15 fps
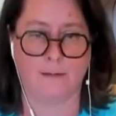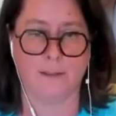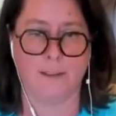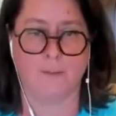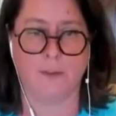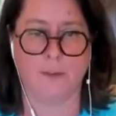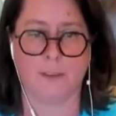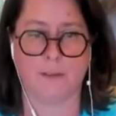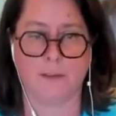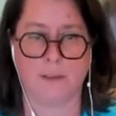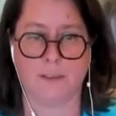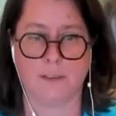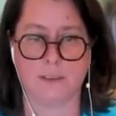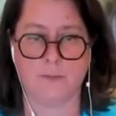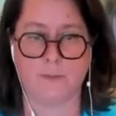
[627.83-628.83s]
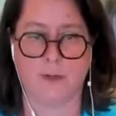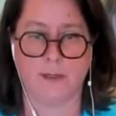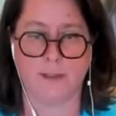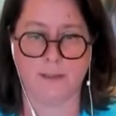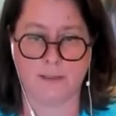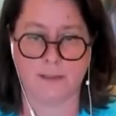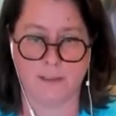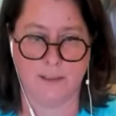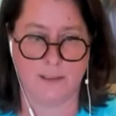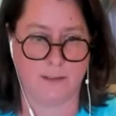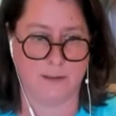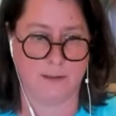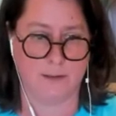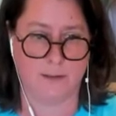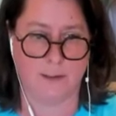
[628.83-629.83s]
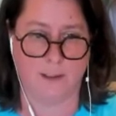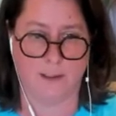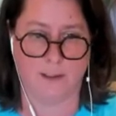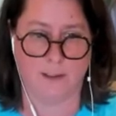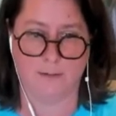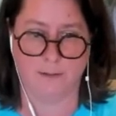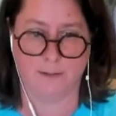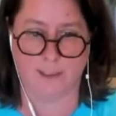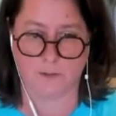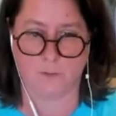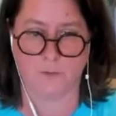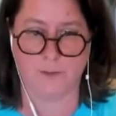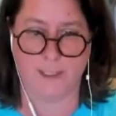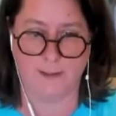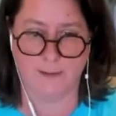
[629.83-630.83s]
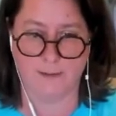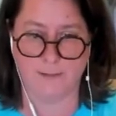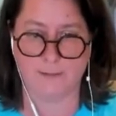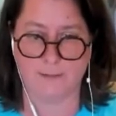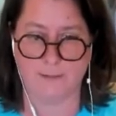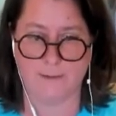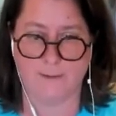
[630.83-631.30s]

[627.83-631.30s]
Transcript: So now I'm going to customize the actual data.